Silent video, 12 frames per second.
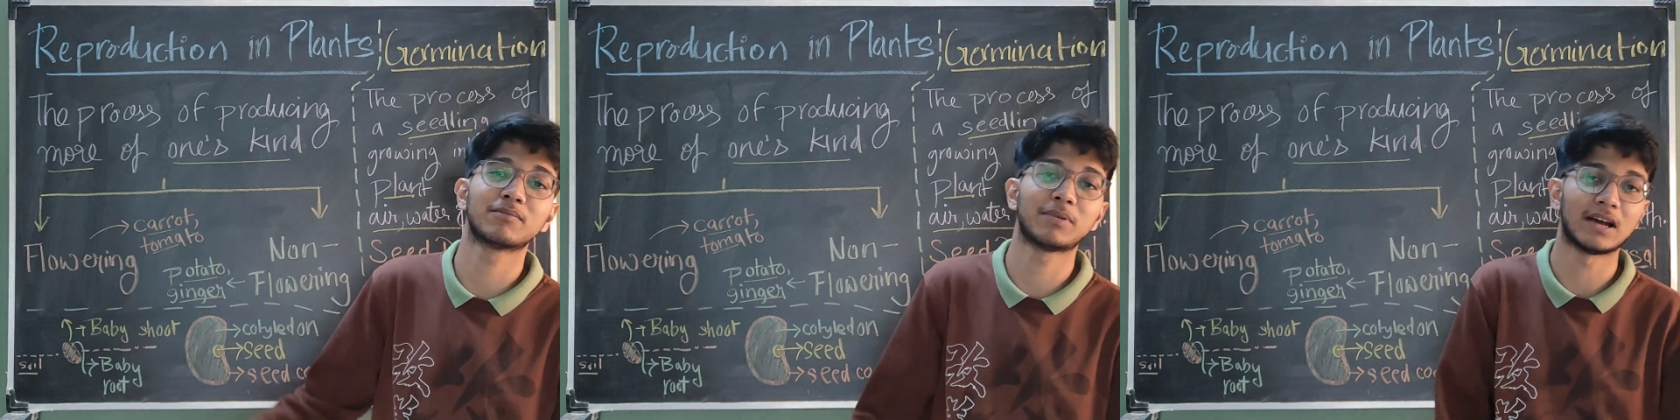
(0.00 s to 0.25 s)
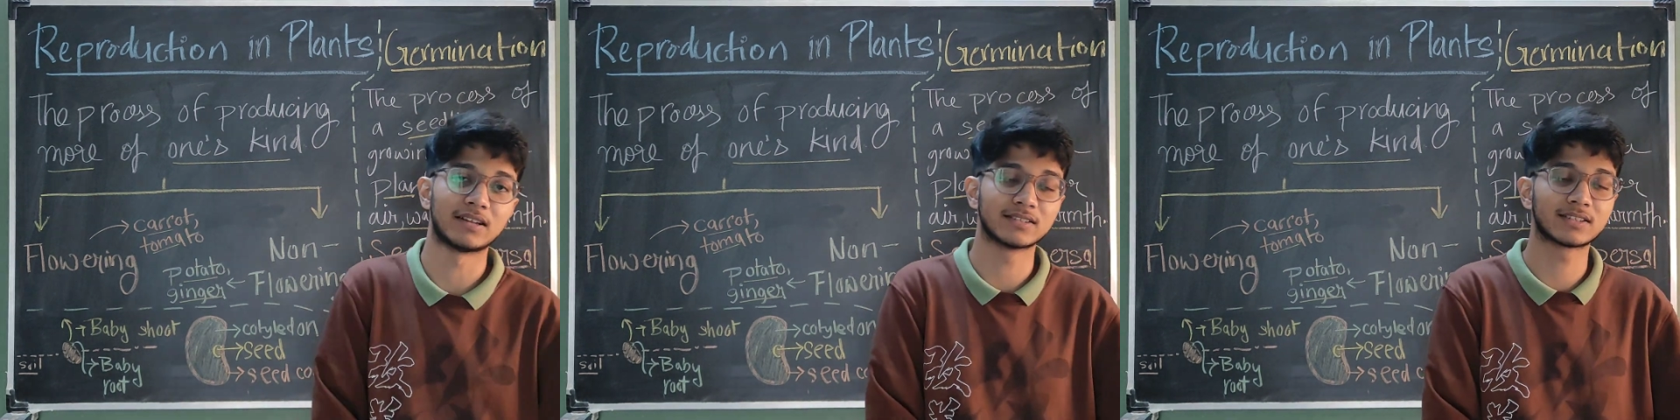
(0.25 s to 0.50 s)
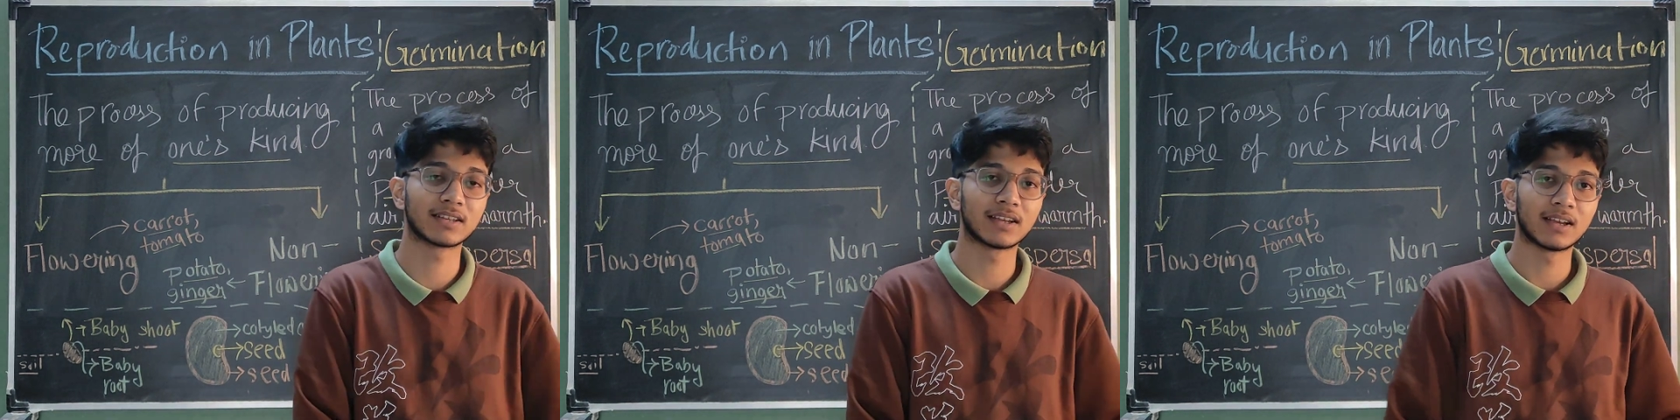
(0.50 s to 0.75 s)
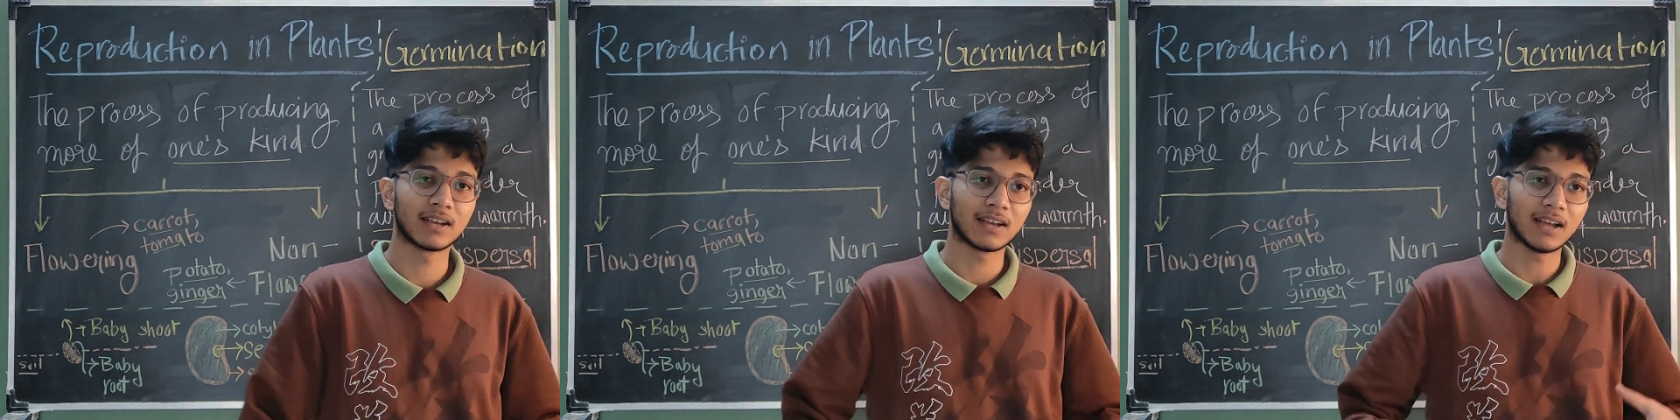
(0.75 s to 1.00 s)
in Plants.
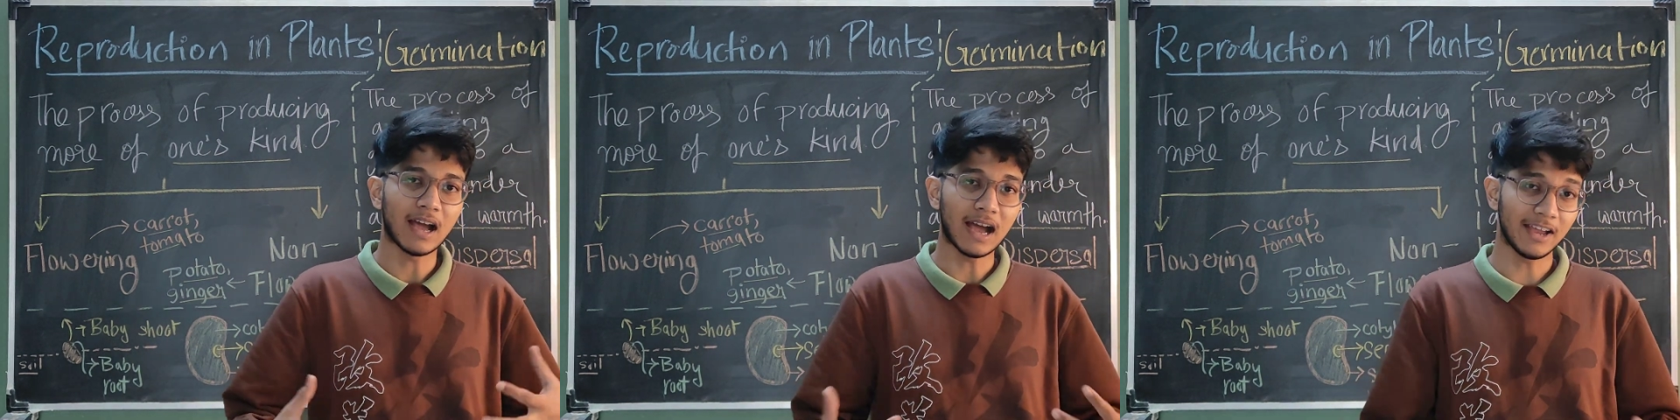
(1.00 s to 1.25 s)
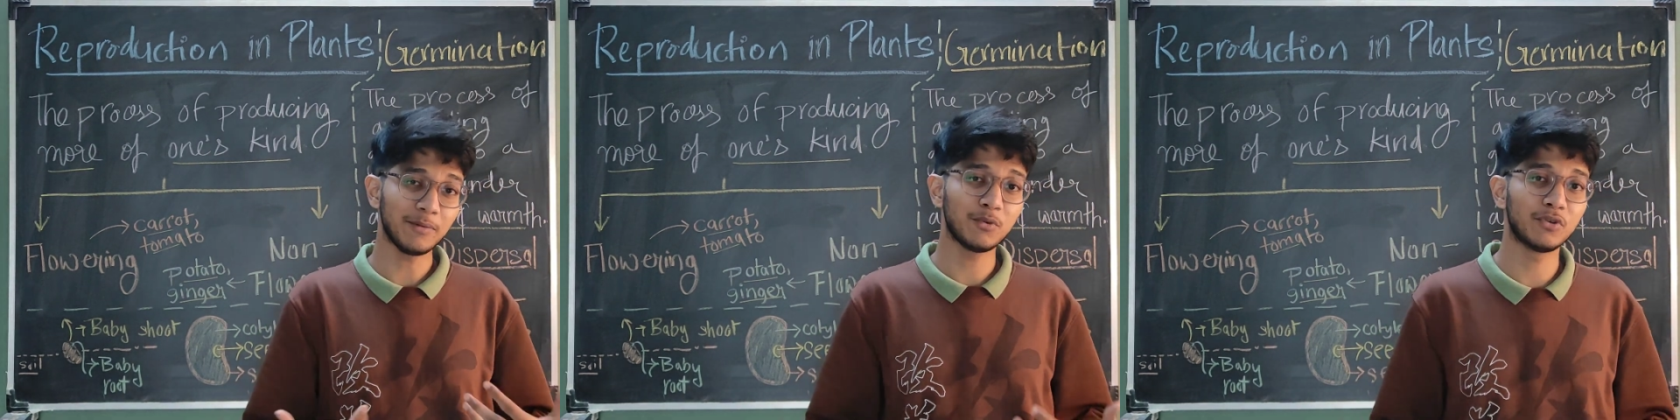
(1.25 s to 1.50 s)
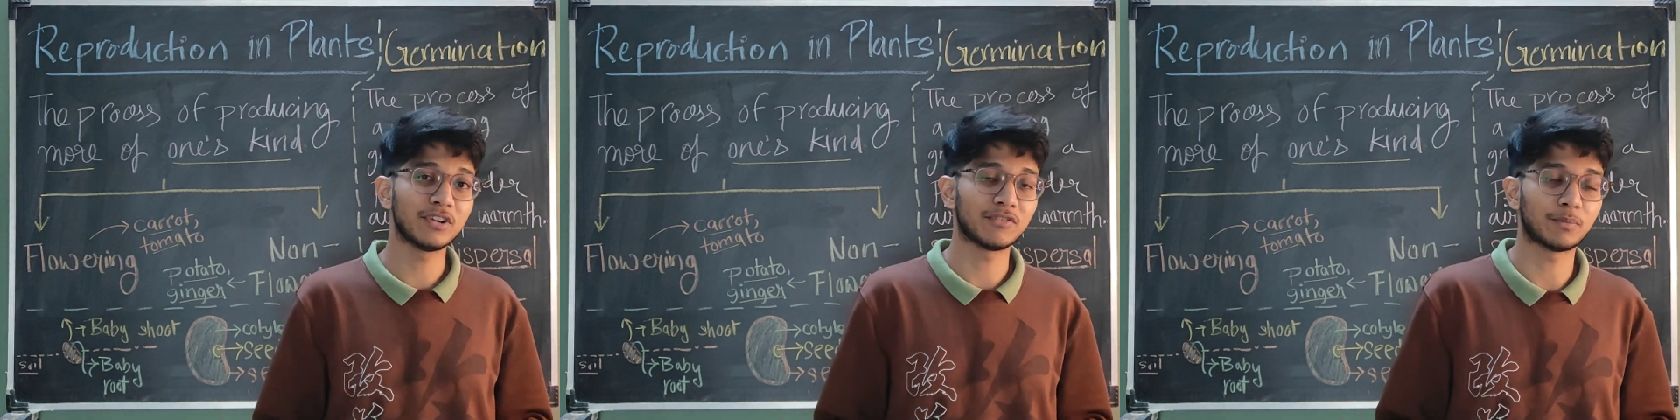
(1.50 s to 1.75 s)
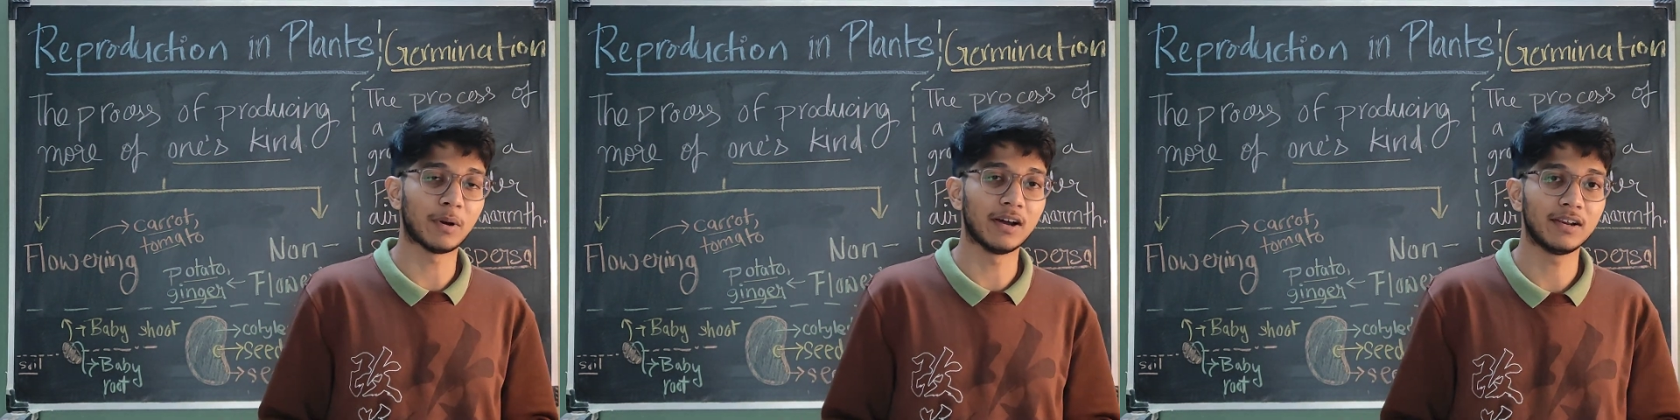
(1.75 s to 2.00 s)
I am
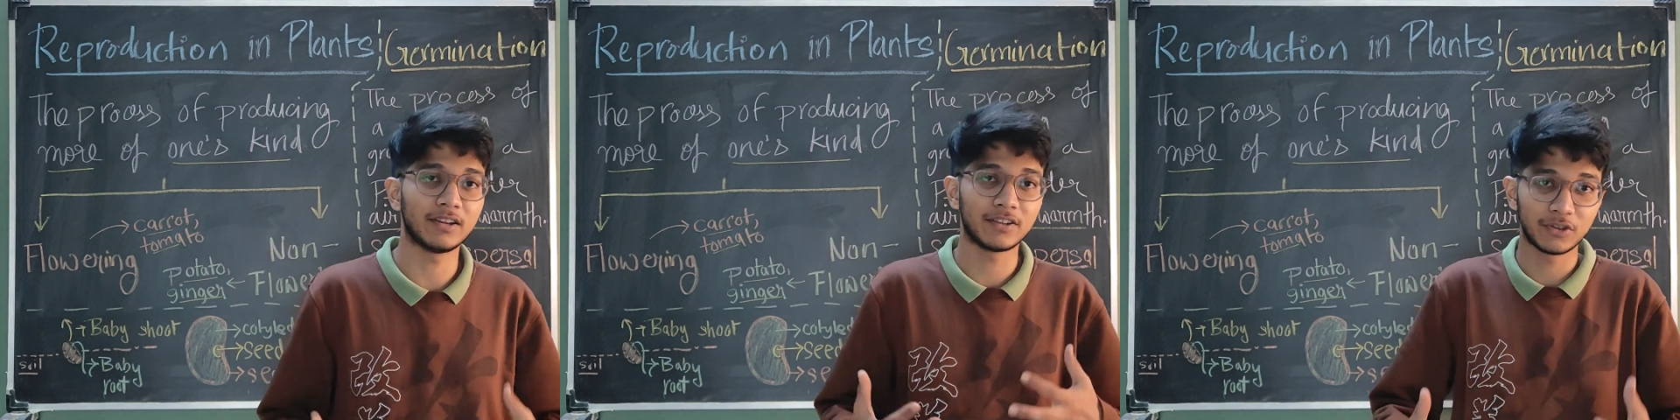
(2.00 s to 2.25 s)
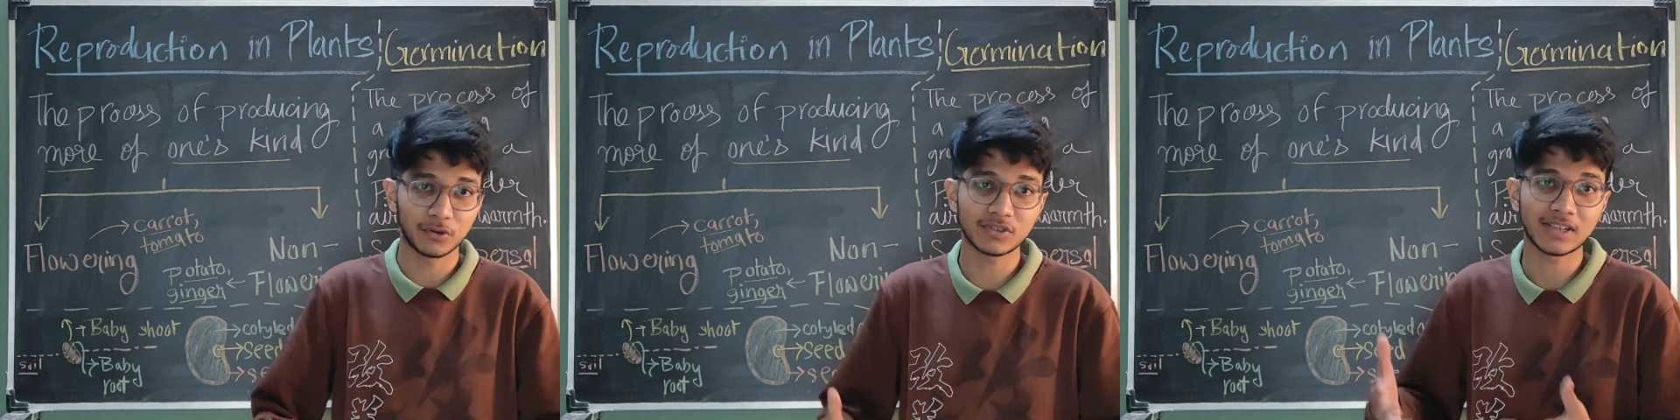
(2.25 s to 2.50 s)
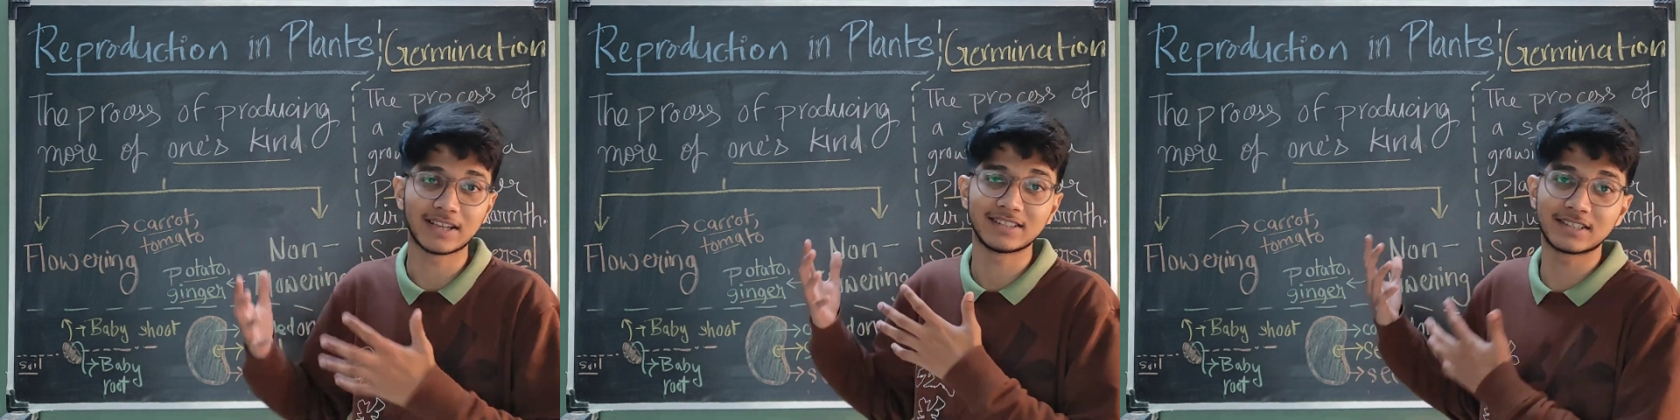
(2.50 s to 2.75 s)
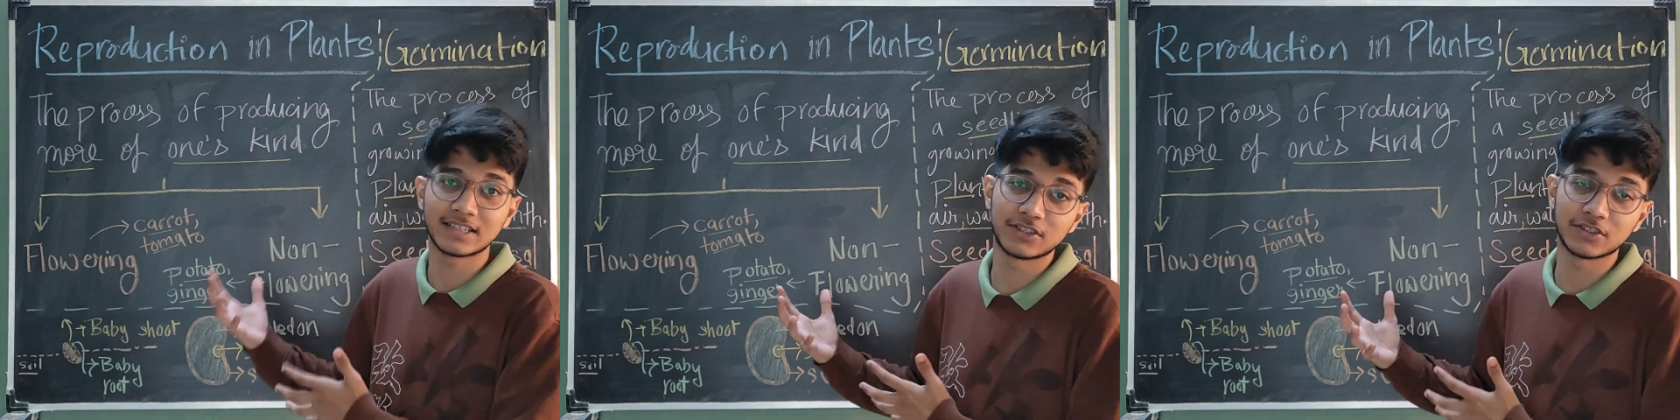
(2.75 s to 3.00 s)
Urnav Pal, your
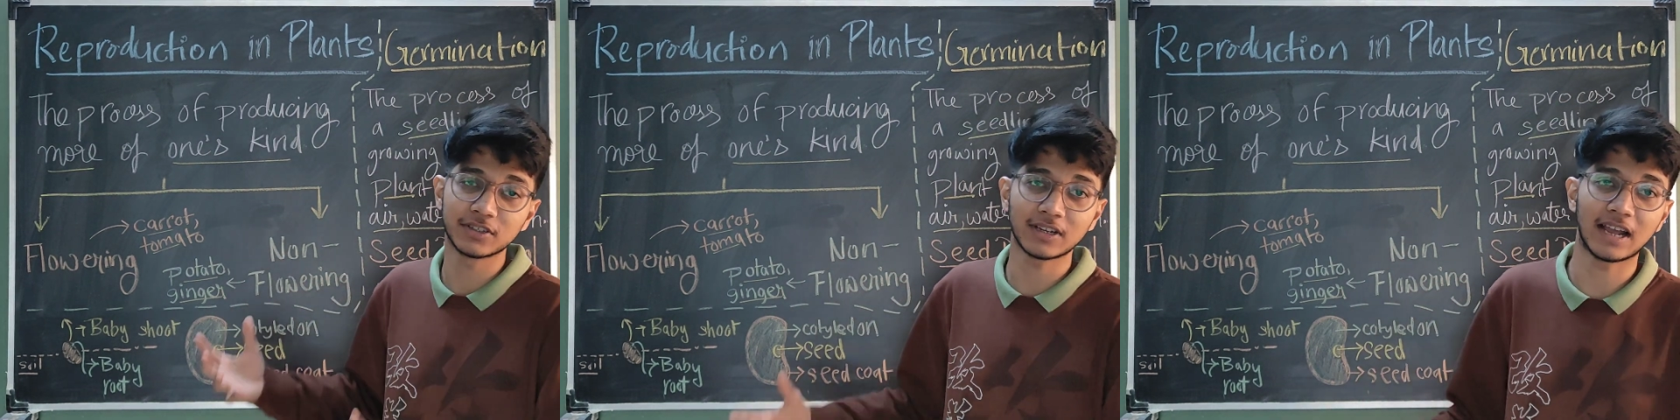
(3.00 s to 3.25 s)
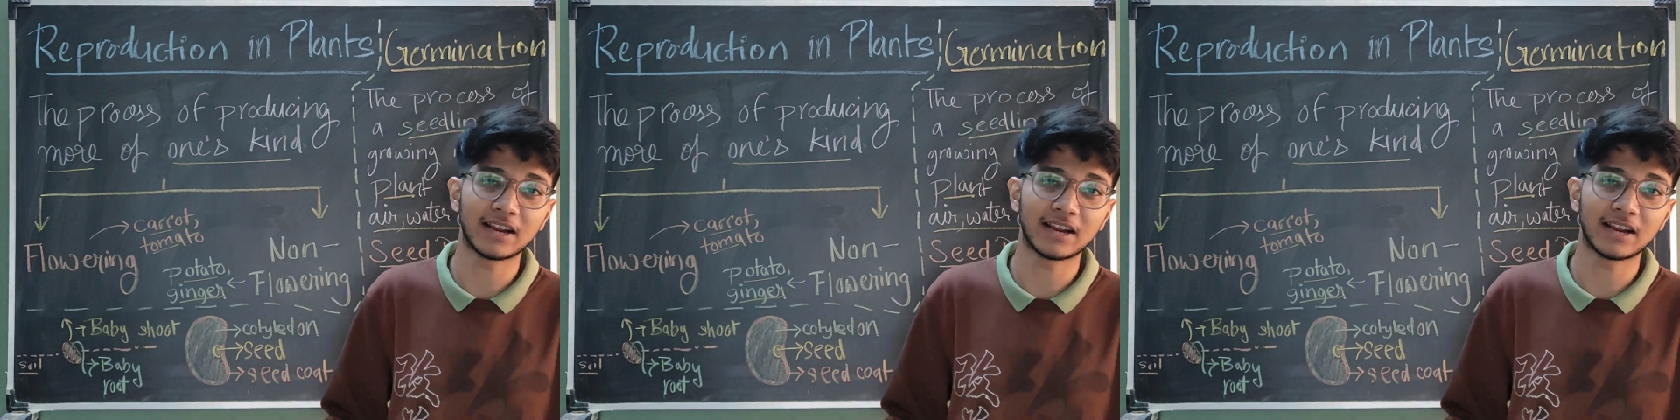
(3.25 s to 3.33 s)
science teacher,